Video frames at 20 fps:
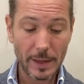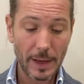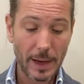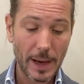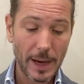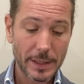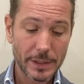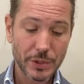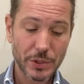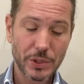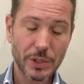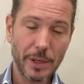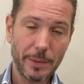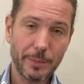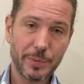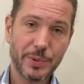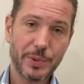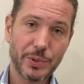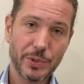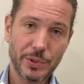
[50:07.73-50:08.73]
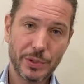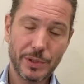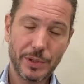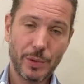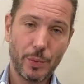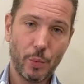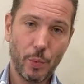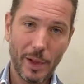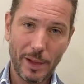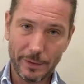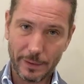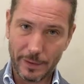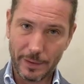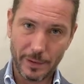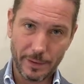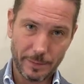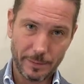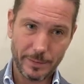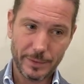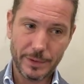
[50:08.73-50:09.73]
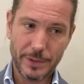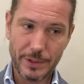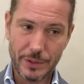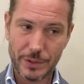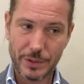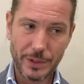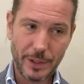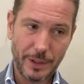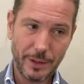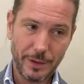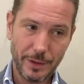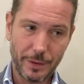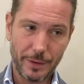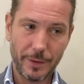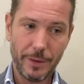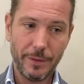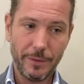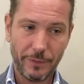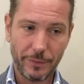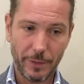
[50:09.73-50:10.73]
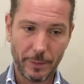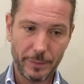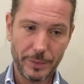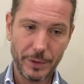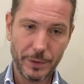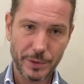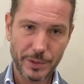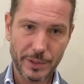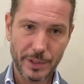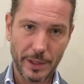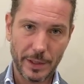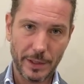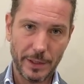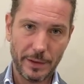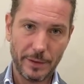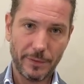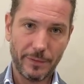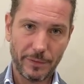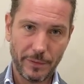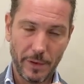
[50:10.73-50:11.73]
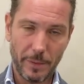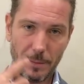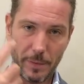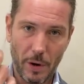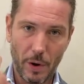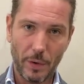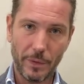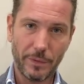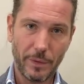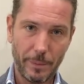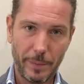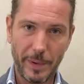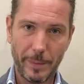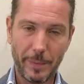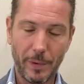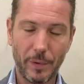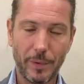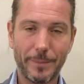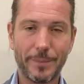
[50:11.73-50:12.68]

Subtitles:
accept, welcome this anger from your side, from other people.